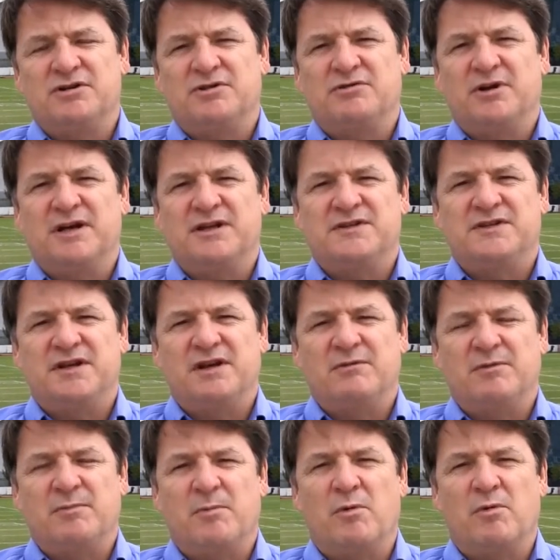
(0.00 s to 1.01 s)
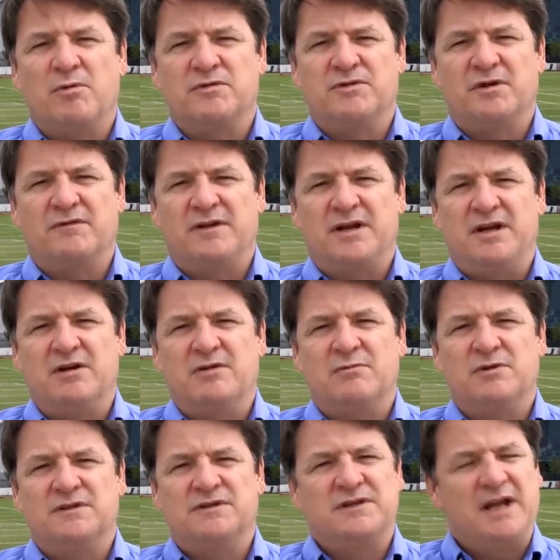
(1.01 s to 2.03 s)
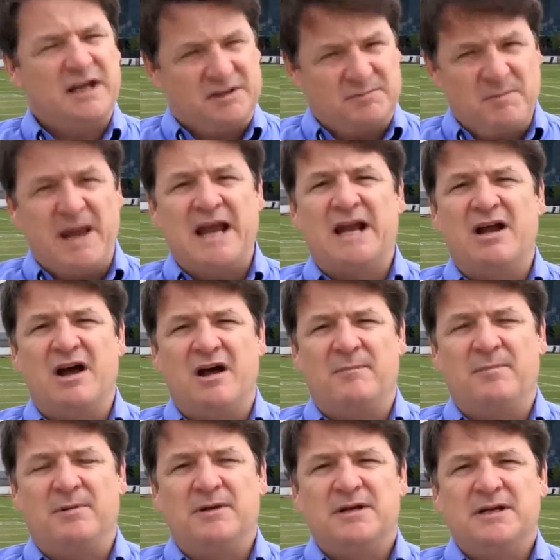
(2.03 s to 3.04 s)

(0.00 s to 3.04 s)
addressed reporters over here was next man up.